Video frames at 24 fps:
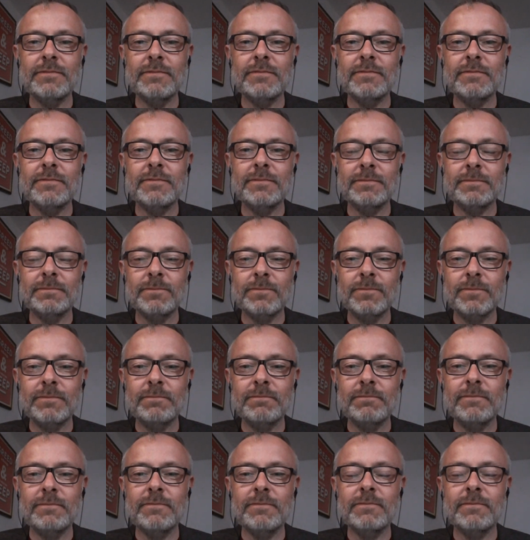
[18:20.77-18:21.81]

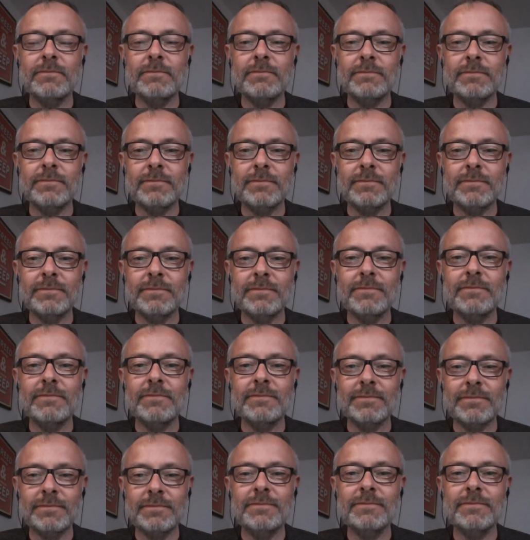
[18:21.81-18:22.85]

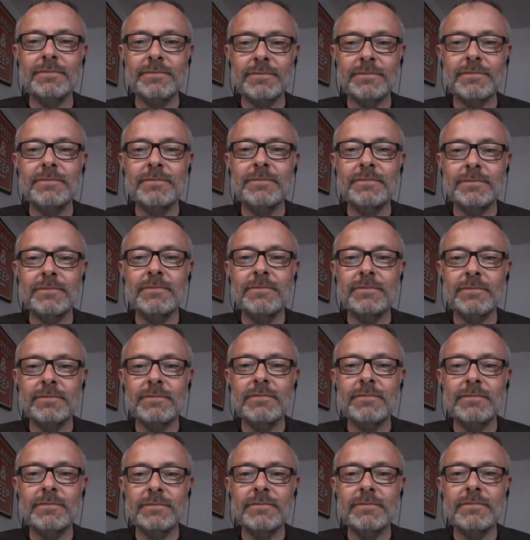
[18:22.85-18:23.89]

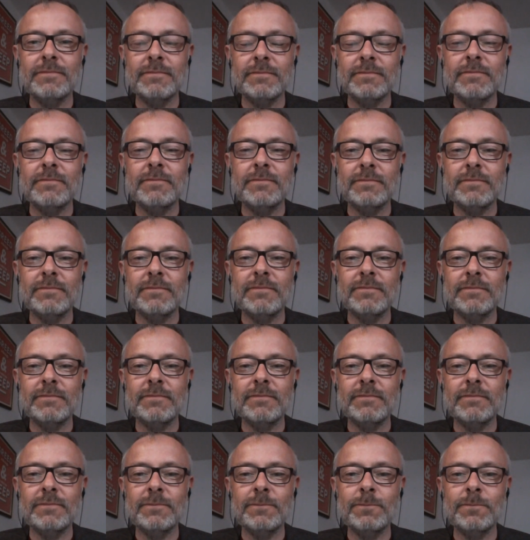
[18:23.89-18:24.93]

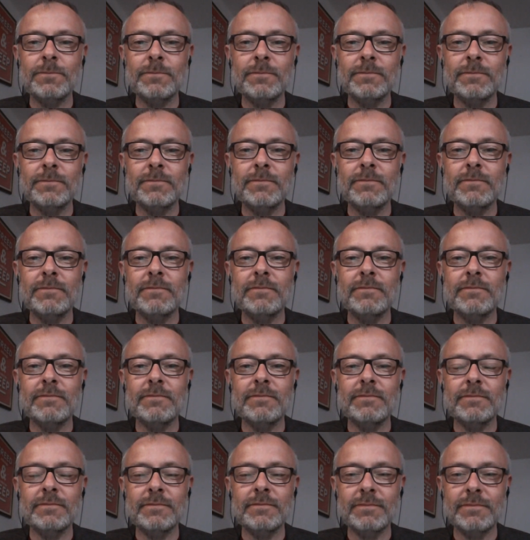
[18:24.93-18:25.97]

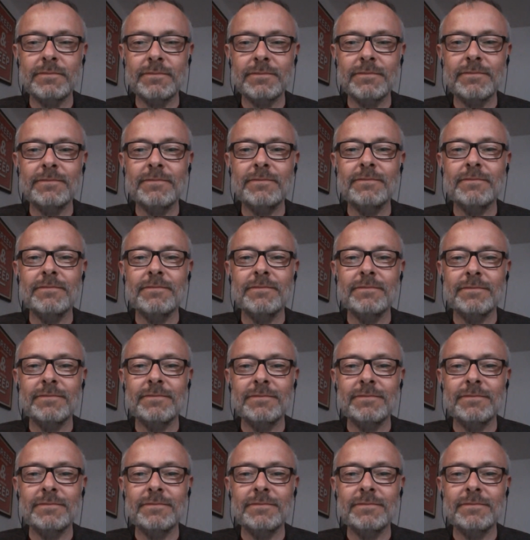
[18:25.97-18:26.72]
No words are spoken by the person on screen.